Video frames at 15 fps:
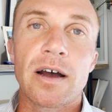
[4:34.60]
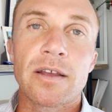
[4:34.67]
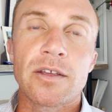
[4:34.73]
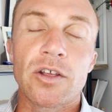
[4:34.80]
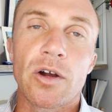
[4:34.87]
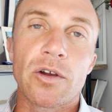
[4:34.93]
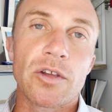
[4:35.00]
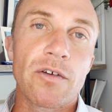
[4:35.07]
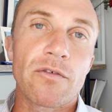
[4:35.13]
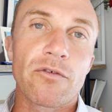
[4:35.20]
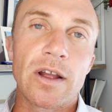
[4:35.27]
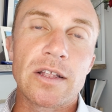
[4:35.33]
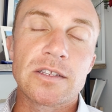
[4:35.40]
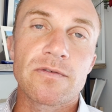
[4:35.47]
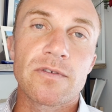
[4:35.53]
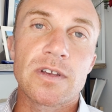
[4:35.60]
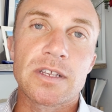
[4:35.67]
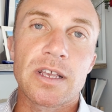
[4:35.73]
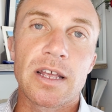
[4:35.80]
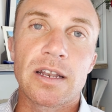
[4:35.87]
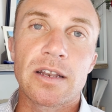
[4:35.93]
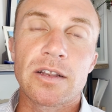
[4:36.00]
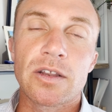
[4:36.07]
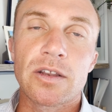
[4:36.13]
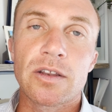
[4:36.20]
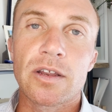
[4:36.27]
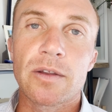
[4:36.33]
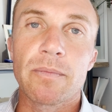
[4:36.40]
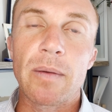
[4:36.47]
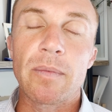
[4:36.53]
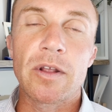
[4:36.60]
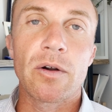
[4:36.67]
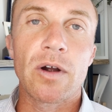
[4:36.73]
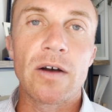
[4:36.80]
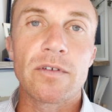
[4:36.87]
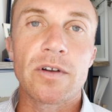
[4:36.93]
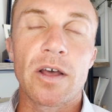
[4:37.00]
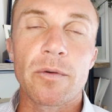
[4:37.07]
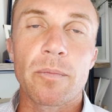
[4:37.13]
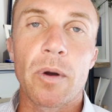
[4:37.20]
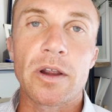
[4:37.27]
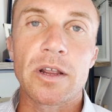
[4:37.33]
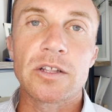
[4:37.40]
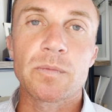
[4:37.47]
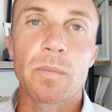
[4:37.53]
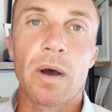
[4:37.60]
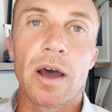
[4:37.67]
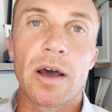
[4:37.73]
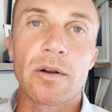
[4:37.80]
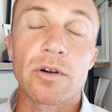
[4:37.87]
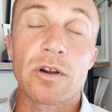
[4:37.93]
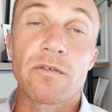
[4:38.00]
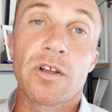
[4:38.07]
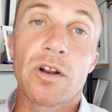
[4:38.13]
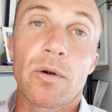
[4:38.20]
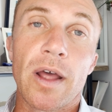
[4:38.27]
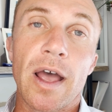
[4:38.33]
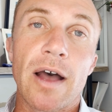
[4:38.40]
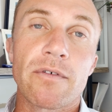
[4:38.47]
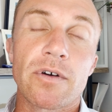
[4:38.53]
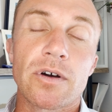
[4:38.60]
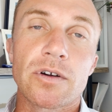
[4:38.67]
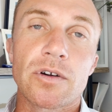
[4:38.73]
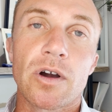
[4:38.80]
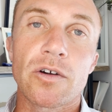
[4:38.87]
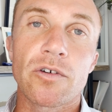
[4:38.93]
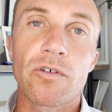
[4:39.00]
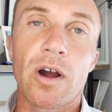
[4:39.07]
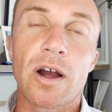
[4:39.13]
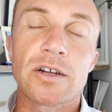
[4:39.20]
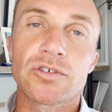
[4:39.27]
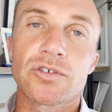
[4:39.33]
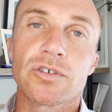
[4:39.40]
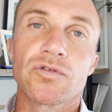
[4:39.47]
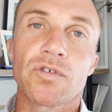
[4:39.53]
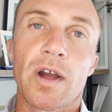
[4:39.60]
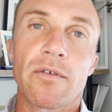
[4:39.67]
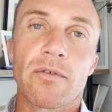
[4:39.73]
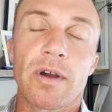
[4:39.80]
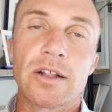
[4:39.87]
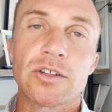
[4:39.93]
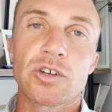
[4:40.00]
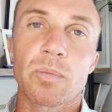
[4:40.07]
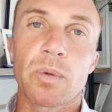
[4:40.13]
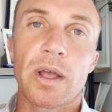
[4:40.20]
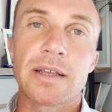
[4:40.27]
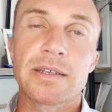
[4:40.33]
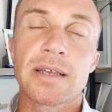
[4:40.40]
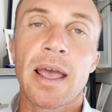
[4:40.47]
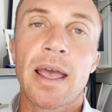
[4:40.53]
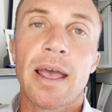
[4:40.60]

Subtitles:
you have friends visit and maybe you don't have another parking spot, or if you don't have a garage or a driveway at your place.